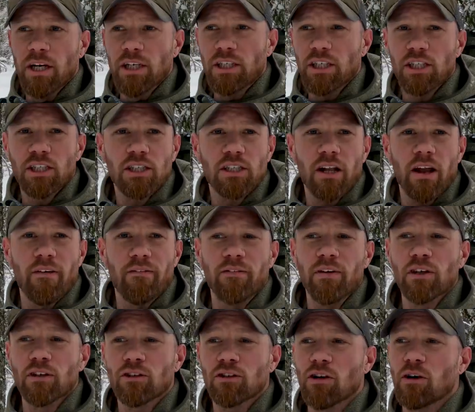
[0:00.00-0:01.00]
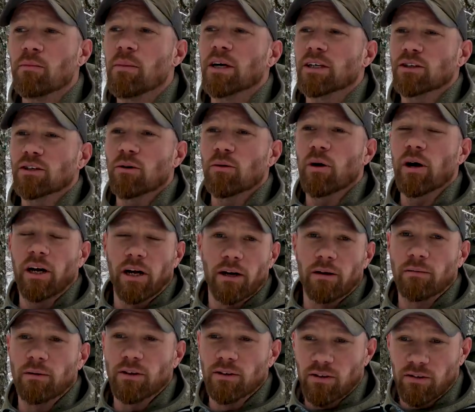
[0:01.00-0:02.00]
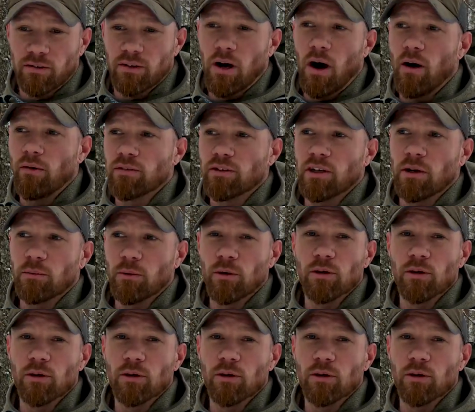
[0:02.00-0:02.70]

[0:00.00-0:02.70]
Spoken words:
it feels so much quicker because obviously I'm